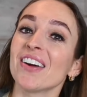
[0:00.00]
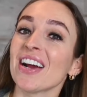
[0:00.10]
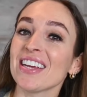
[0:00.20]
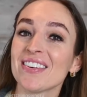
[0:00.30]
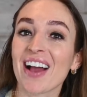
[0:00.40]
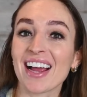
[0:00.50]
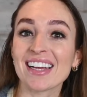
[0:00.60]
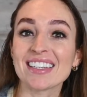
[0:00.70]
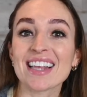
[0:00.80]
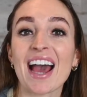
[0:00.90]
right, you
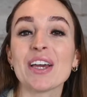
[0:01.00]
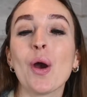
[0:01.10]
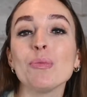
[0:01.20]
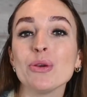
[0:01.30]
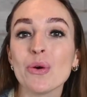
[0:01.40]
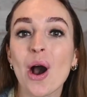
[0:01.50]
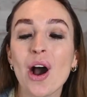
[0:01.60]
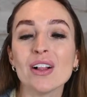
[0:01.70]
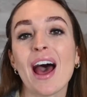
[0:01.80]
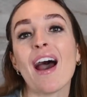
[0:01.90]
guys, I hope you
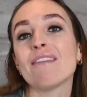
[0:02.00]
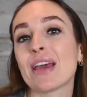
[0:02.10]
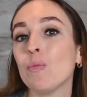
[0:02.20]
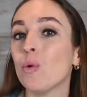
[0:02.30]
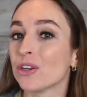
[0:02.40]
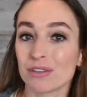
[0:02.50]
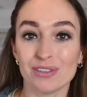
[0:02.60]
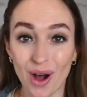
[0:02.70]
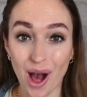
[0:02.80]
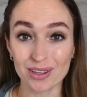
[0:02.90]
all have a wonderful
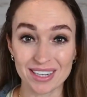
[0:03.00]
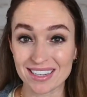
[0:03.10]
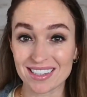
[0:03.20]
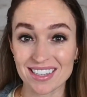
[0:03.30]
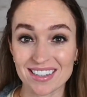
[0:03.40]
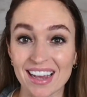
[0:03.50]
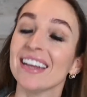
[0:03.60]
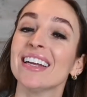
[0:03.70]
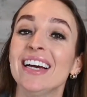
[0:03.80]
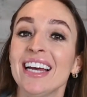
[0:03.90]
holiday season.